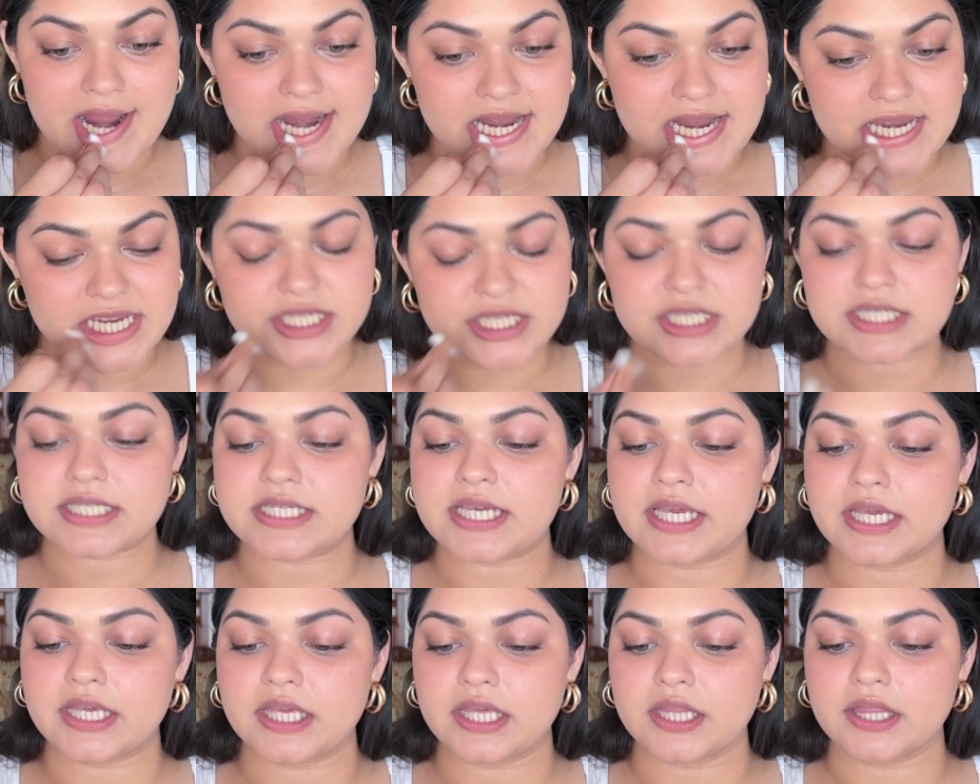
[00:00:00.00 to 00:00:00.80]
Just
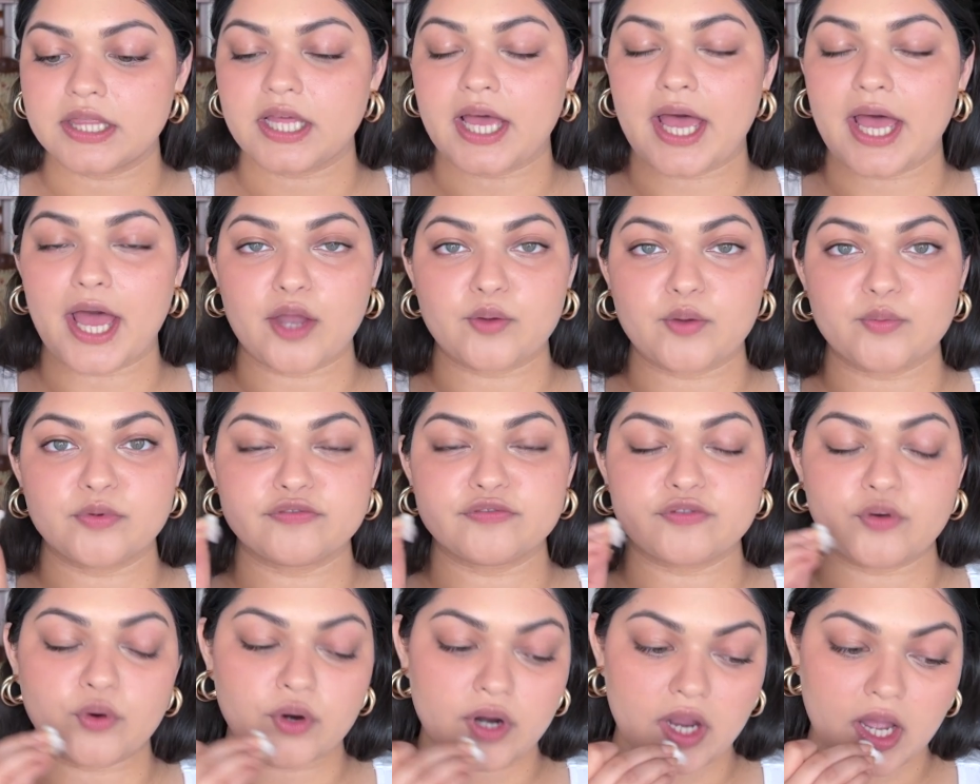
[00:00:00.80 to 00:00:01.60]
taking the
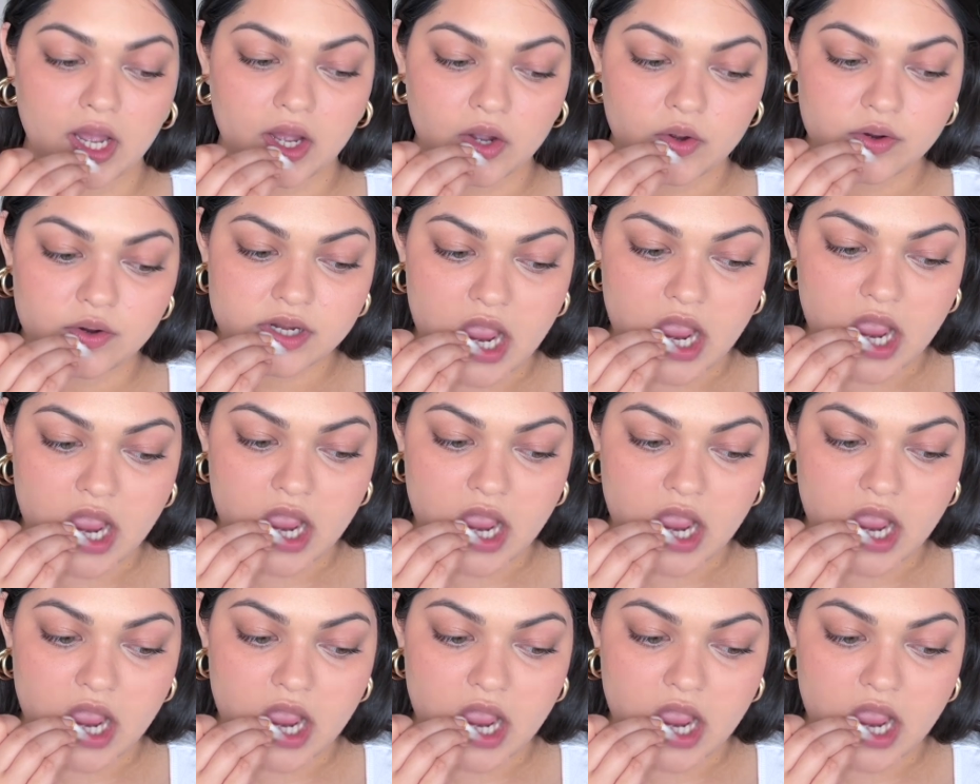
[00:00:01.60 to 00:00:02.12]
Aquaphor out.